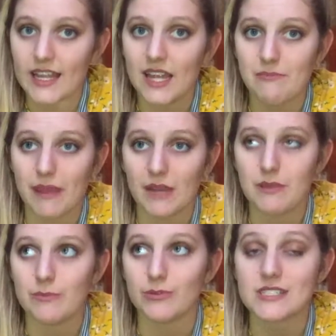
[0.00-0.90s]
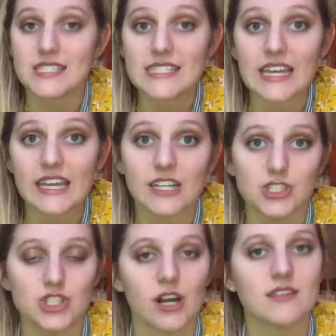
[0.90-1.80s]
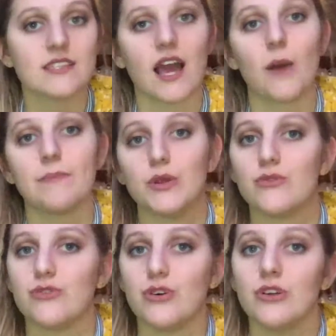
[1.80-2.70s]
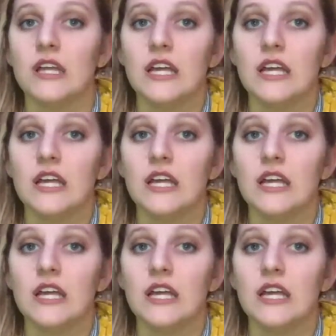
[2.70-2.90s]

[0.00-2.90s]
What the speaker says: and made people see just how beautiful